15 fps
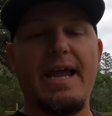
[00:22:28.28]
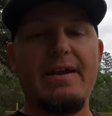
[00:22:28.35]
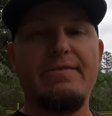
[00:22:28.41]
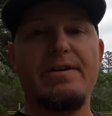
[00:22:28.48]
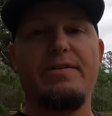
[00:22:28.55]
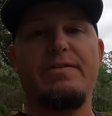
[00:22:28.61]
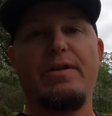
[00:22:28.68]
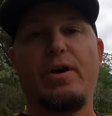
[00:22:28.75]

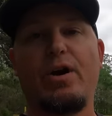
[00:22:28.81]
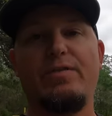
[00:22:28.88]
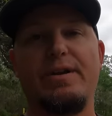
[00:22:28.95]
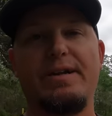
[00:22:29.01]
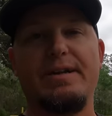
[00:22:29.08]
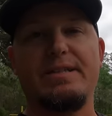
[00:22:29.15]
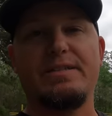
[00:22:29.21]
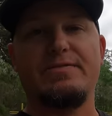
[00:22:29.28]
Even if the
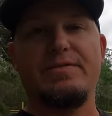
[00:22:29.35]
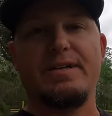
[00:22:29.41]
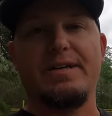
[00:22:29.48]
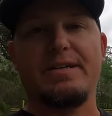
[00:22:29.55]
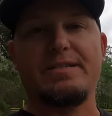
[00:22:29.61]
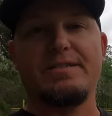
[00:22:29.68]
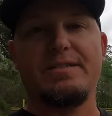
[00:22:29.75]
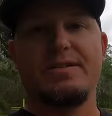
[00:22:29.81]
RV gets
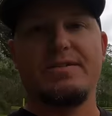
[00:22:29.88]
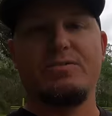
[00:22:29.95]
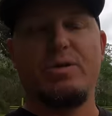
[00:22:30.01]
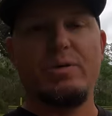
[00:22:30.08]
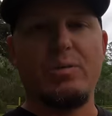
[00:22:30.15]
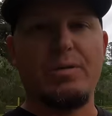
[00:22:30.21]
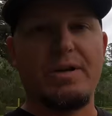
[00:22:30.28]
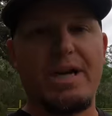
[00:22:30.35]
fixed,
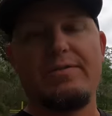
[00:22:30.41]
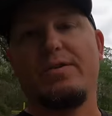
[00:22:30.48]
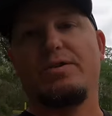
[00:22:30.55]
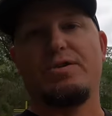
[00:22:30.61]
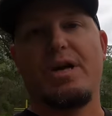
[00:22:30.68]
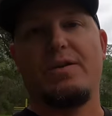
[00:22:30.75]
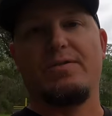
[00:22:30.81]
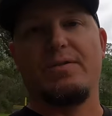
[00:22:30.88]
we will never
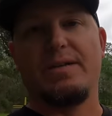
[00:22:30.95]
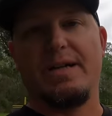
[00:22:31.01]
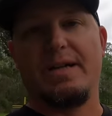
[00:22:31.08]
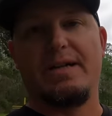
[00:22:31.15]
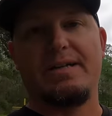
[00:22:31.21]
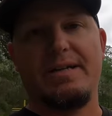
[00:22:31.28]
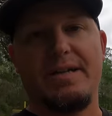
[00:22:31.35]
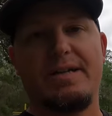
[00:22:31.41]
travel
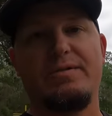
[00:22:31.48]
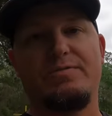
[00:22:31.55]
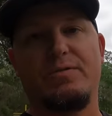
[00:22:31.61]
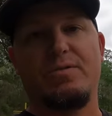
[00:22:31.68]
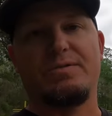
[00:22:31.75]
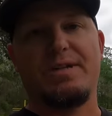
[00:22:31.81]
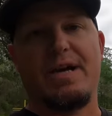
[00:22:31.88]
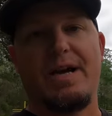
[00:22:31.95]
again in it
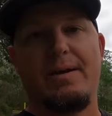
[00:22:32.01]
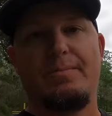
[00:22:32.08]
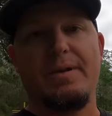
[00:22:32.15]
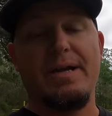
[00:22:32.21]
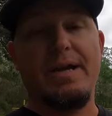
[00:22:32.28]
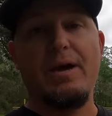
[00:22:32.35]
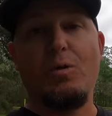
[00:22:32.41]
full time.